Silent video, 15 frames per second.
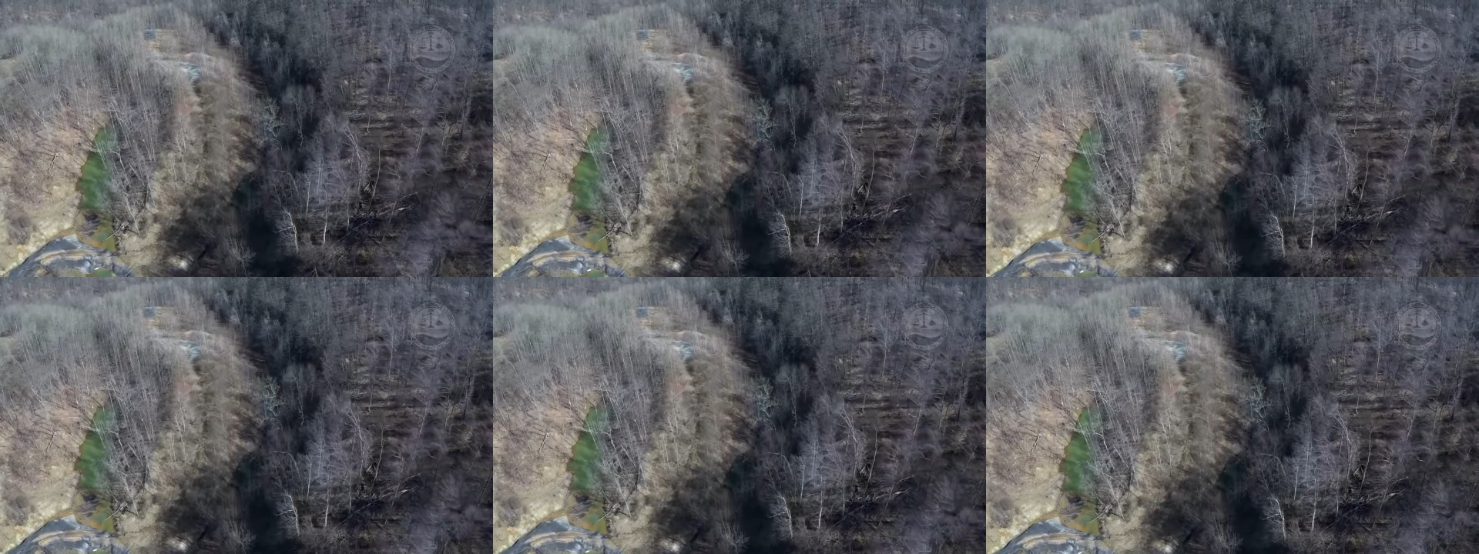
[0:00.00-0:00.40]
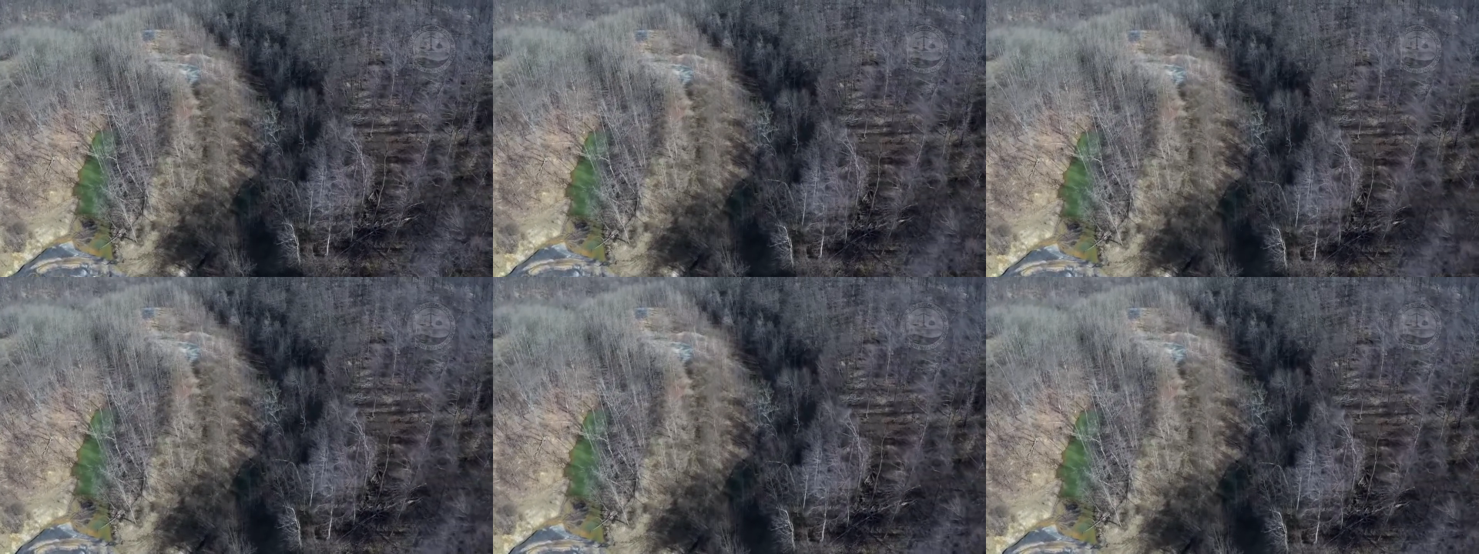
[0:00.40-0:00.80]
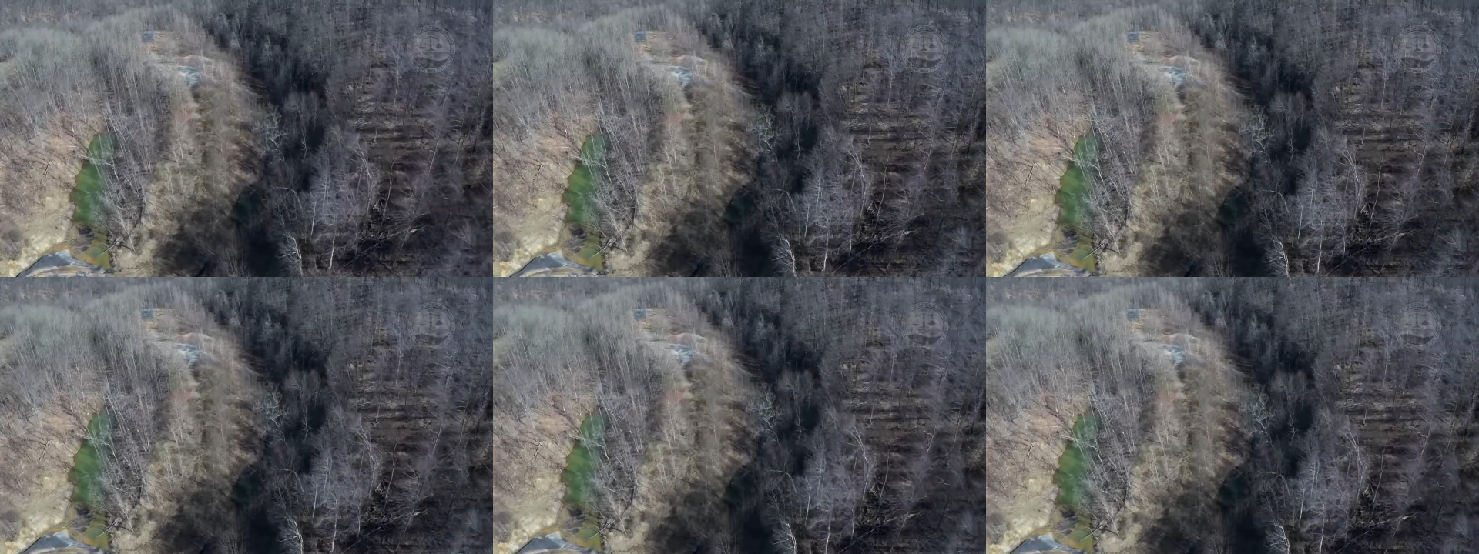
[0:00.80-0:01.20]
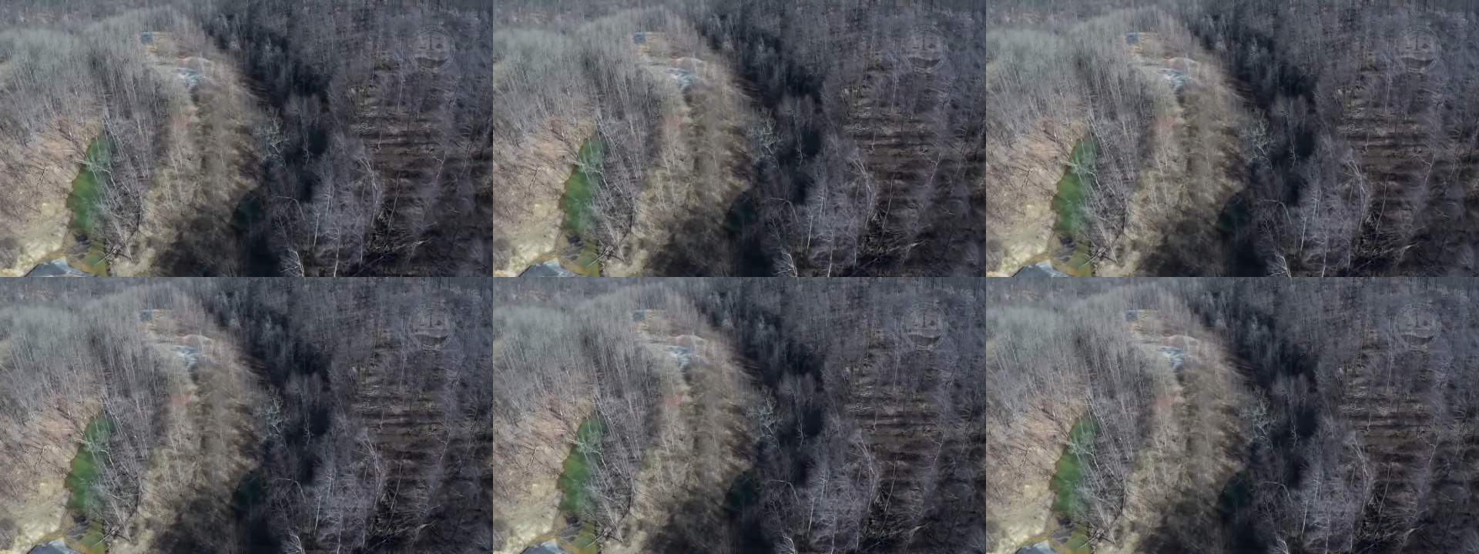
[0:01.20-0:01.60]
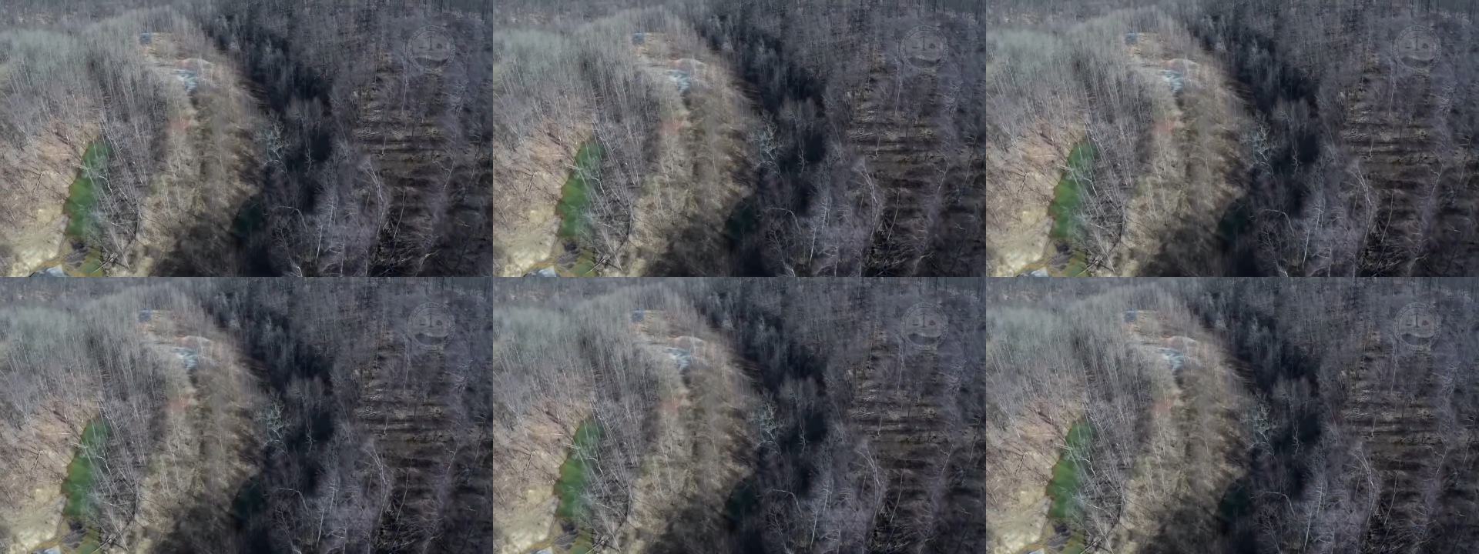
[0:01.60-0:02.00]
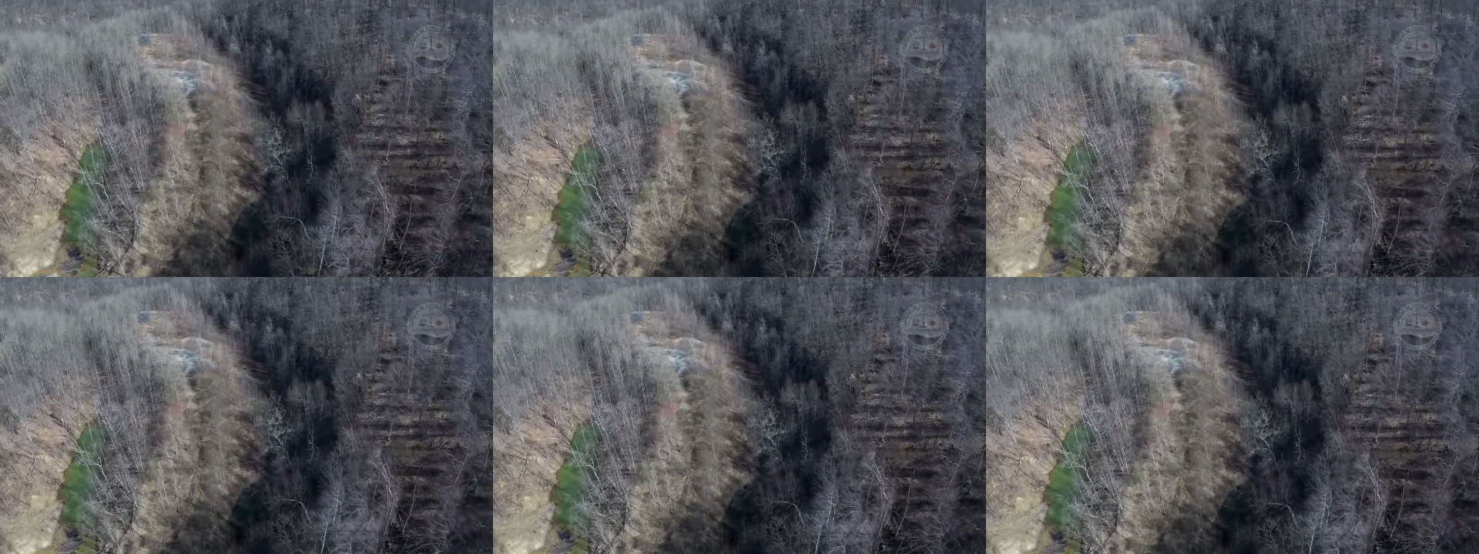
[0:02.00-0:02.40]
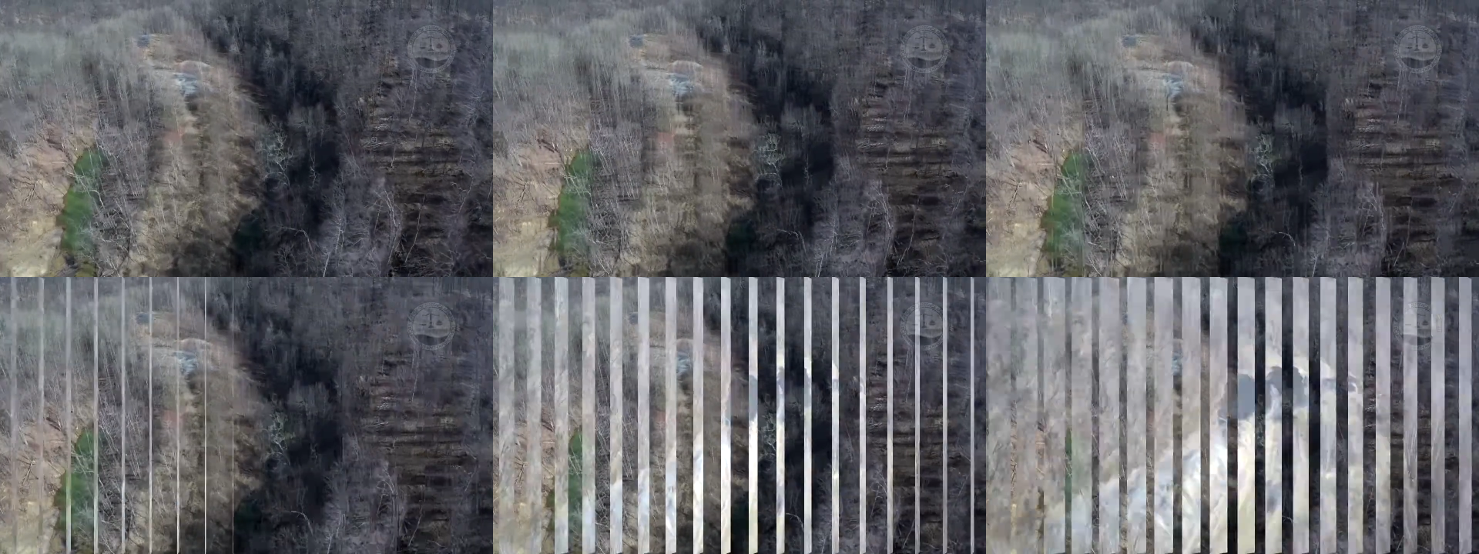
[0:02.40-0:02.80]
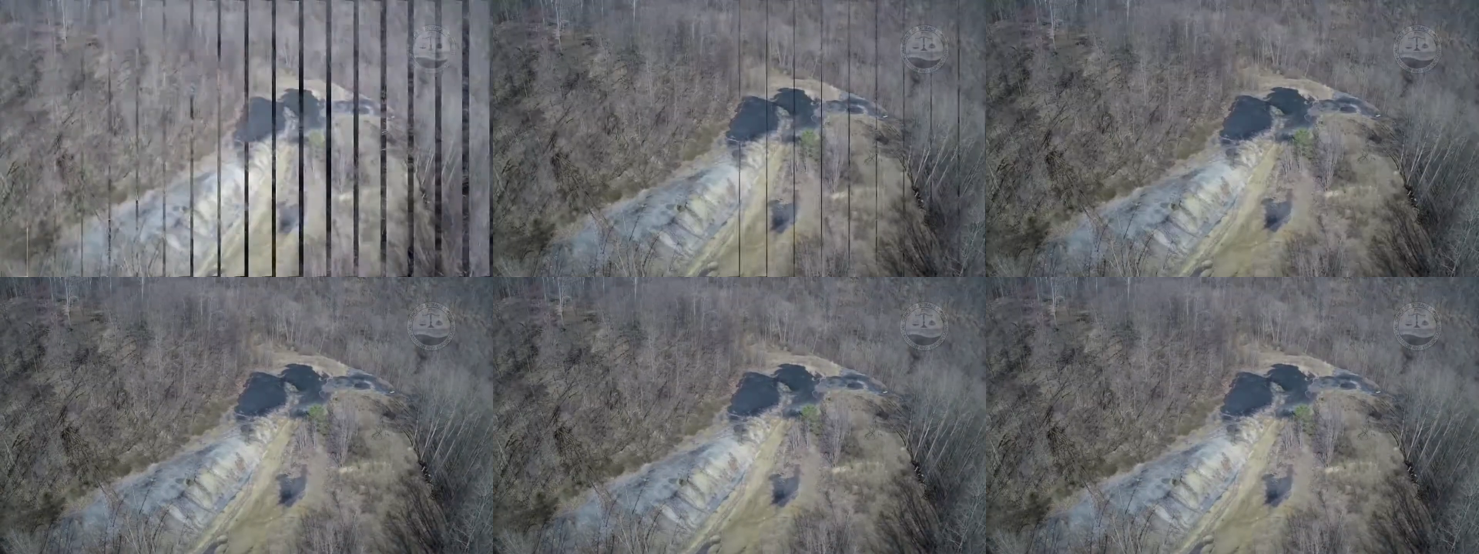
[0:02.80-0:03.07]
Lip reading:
No face is visible, so there are no lips to read.